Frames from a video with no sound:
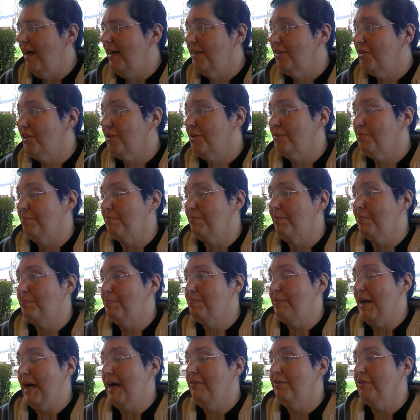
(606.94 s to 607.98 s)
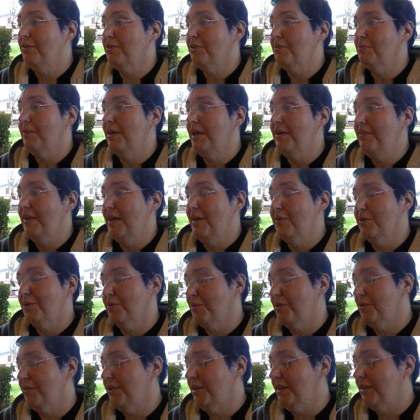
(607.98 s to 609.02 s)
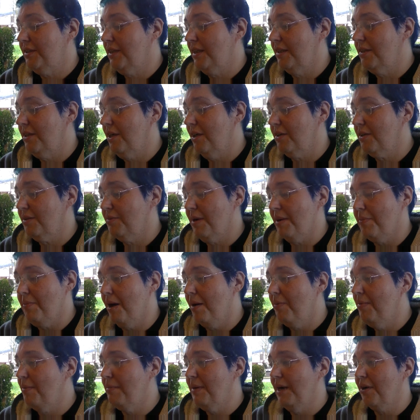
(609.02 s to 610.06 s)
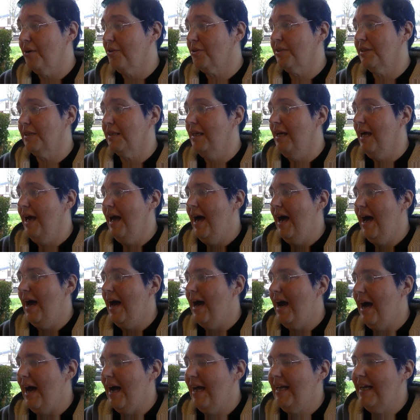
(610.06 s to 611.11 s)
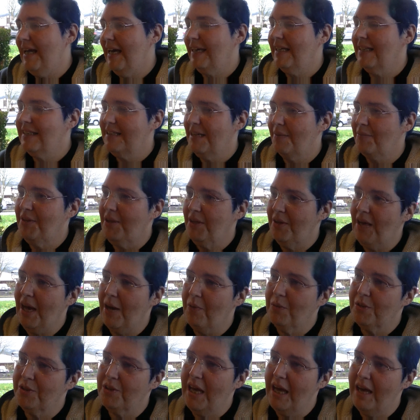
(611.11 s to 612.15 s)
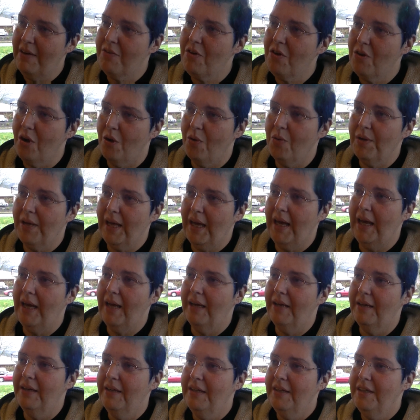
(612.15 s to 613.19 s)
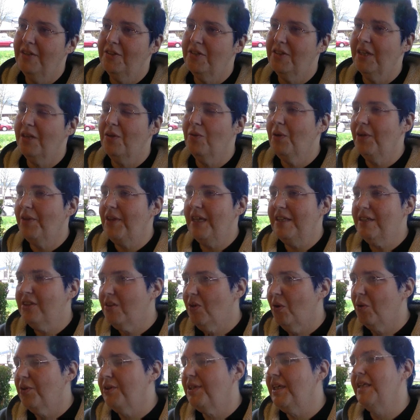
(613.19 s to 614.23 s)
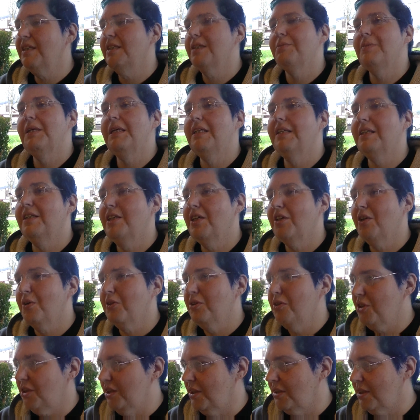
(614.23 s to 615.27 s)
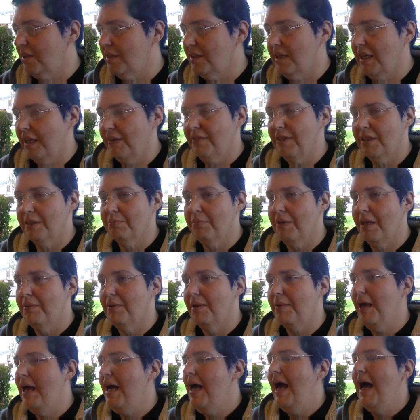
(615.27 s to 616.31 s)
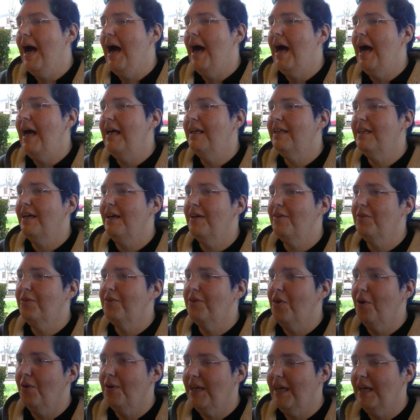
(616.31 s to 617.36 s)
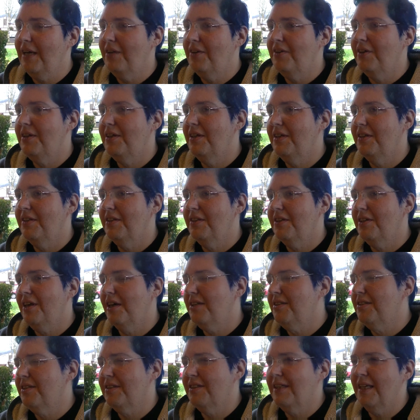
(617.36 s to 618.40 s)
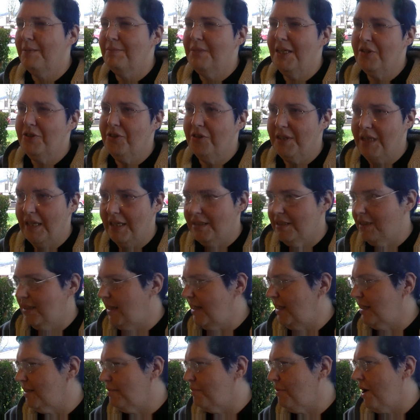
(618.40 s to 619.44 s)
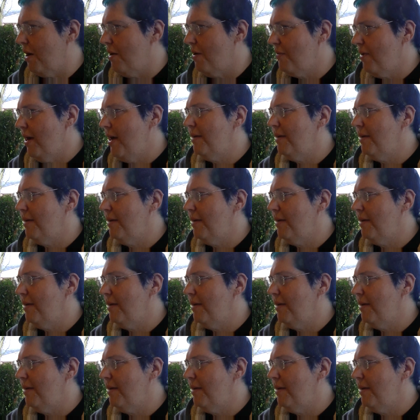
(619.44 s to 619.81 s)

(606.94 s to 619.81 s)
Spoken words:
just baffles me, and that was one of the things I talked to my mom about, but I can't accept that was ever okay. It's like, well, that's the Old Testament, and, Jesus said this, blah, blah, and, okay, God's the same yesterday, today, and tomorrow, right?